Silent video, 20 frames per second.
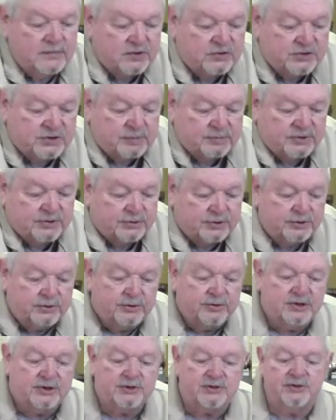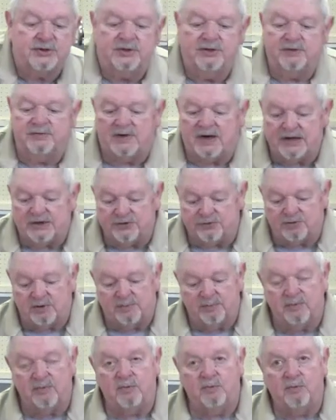Similar to this device
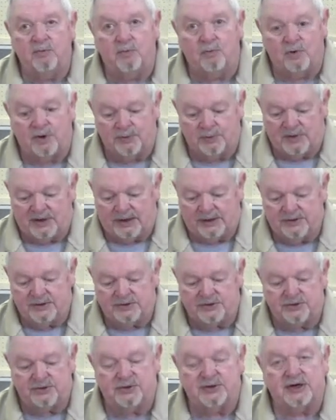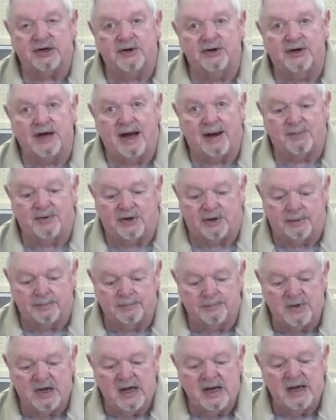from Oneway. This is their adapter.
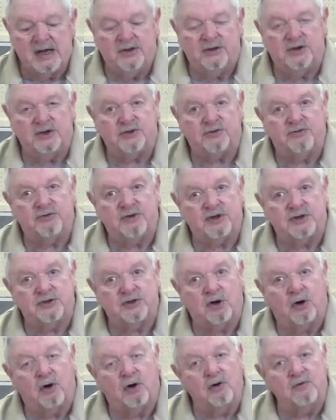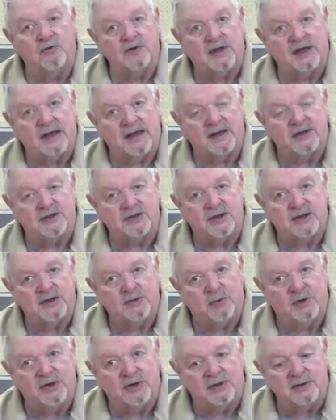This fits over the hand
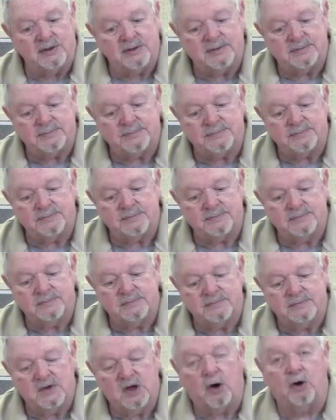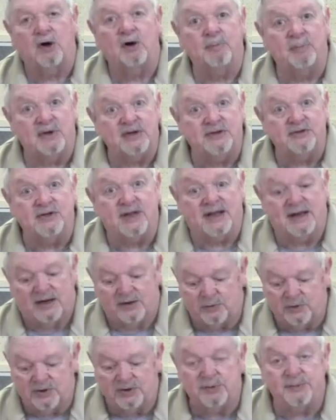wheel or in place of the
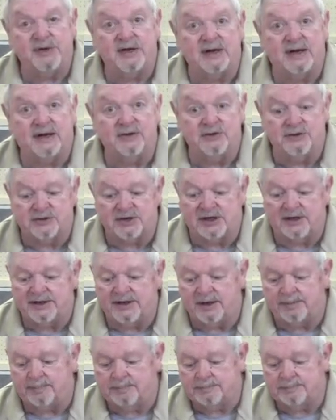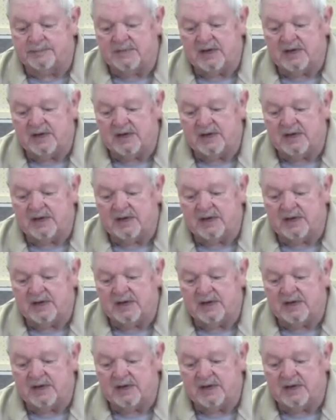hand wheel, depending how you set it up.